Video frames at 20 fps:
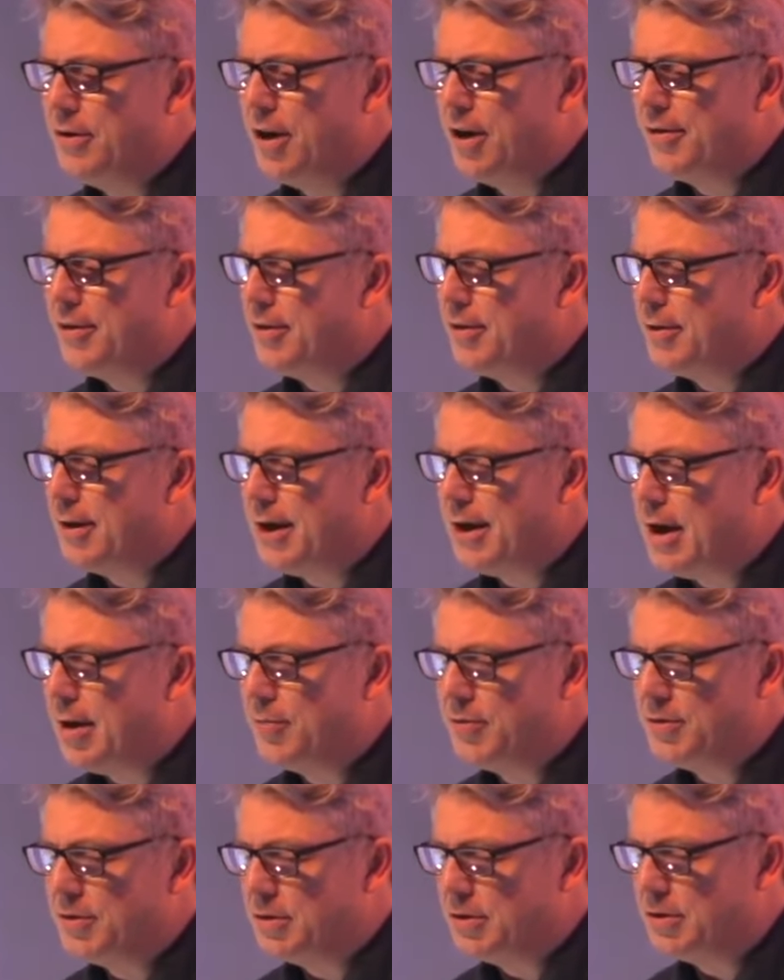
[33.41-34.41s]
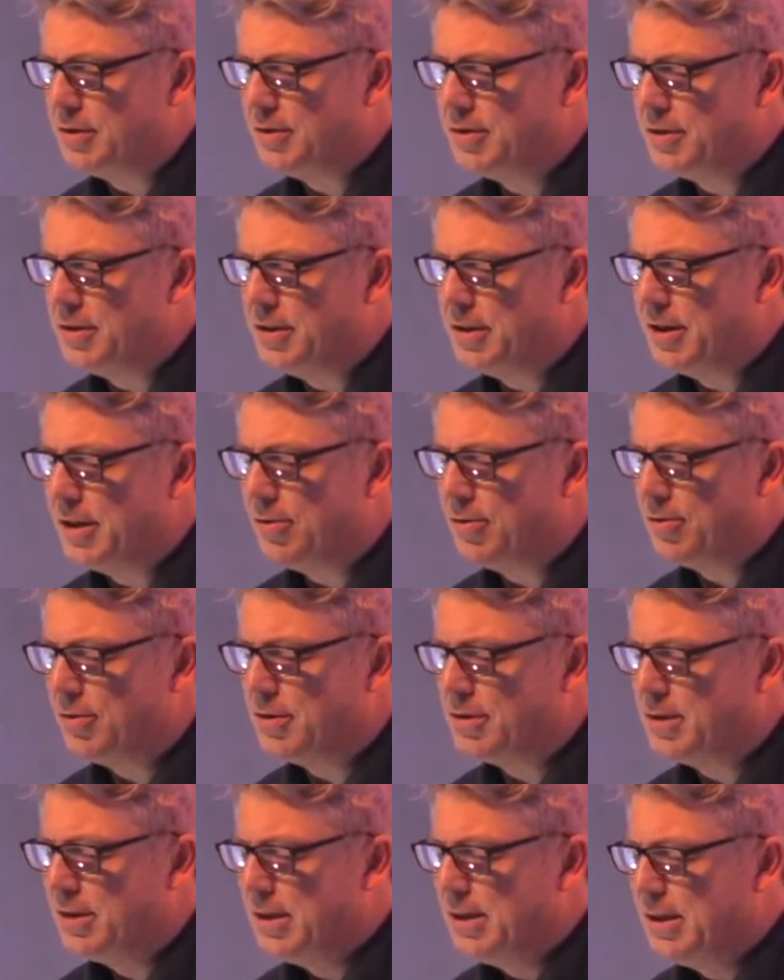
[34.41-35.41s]
Nothing that happened to her today,
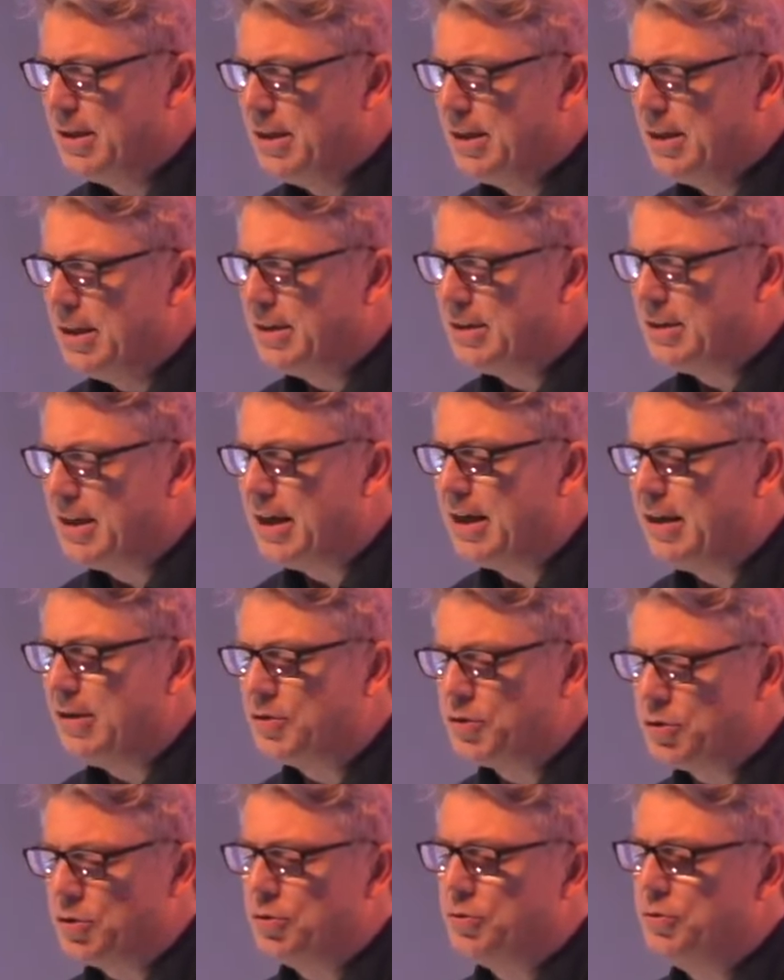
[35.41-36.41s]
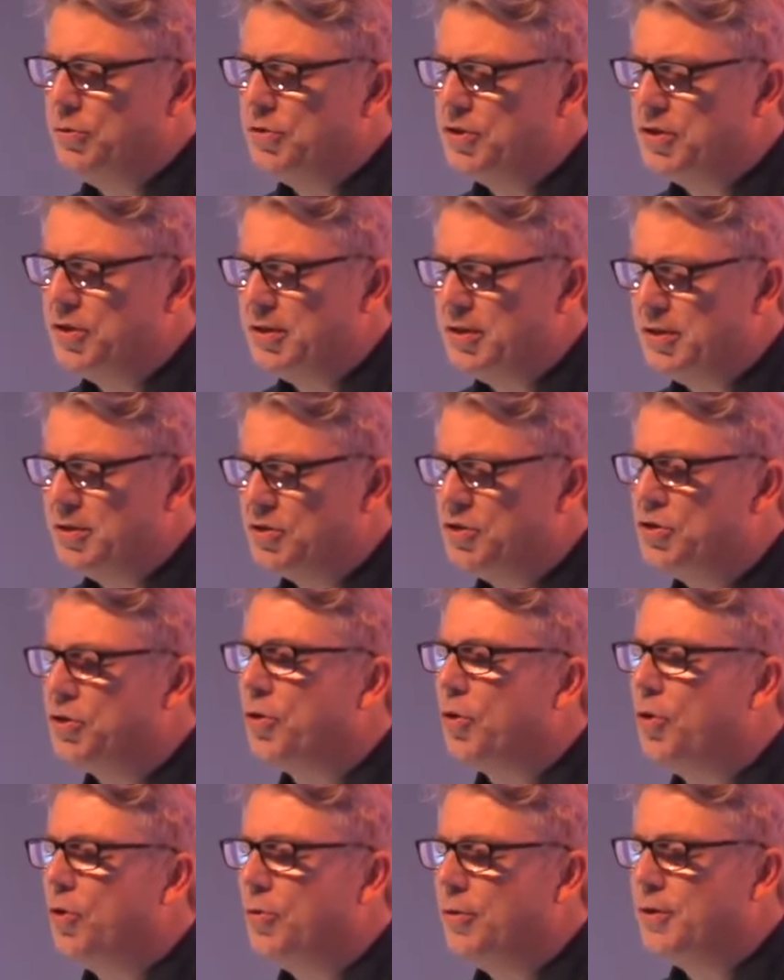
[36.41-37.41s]
Lord, tells her who she is.
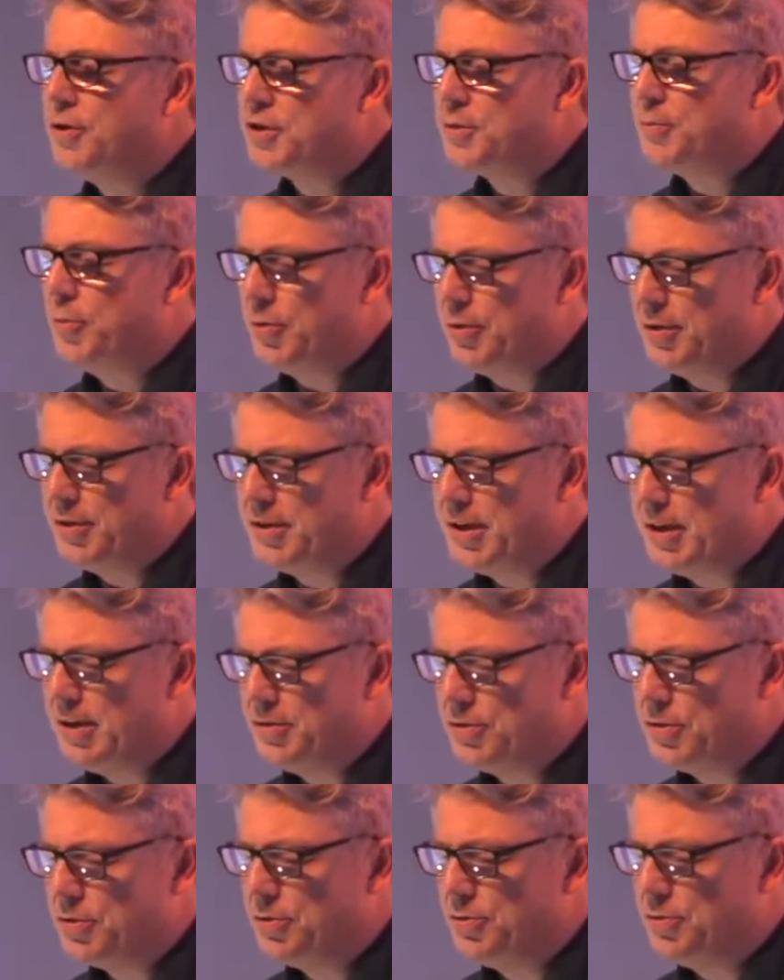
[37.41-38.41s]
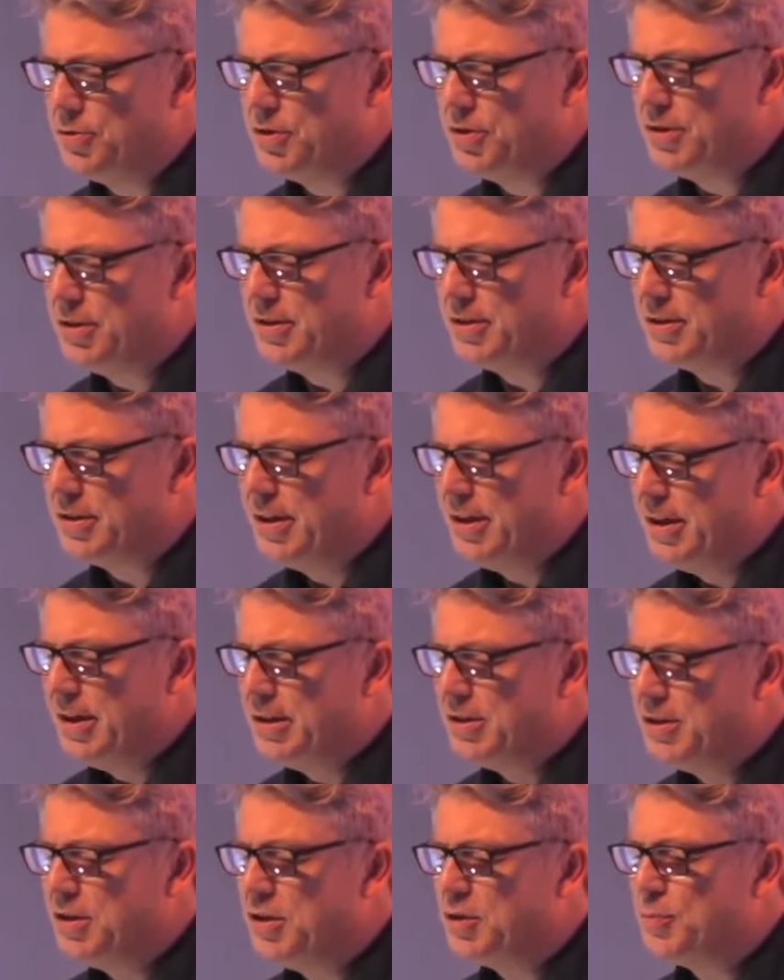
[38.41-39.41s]
Your Holy Spirit tells her who she is.
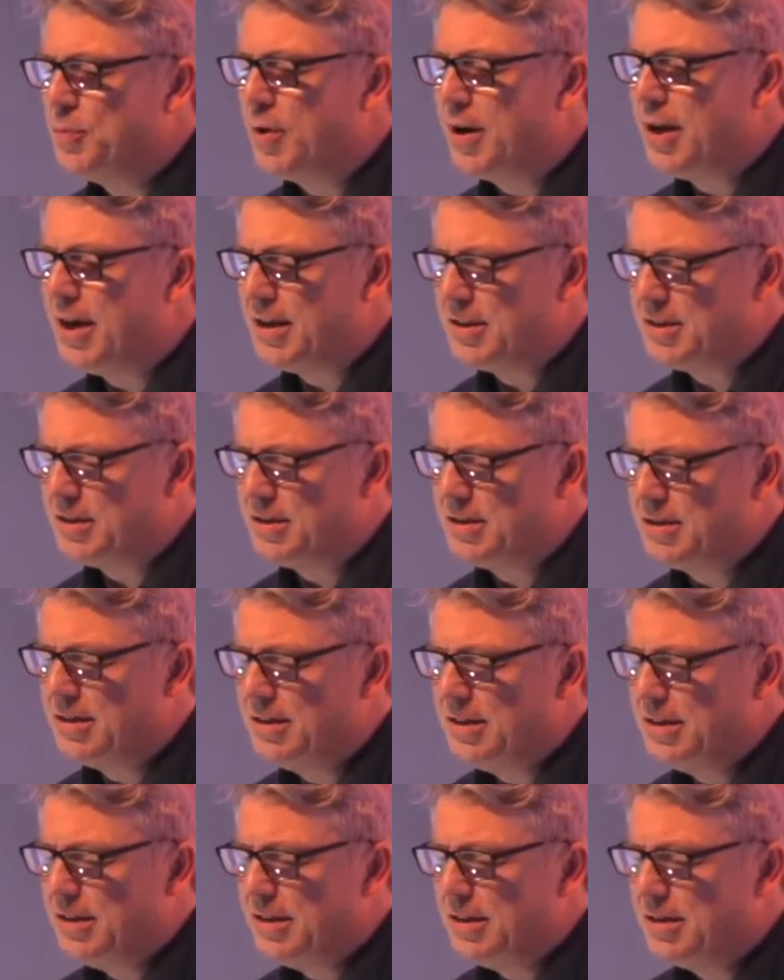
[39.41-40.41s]
She's blessed.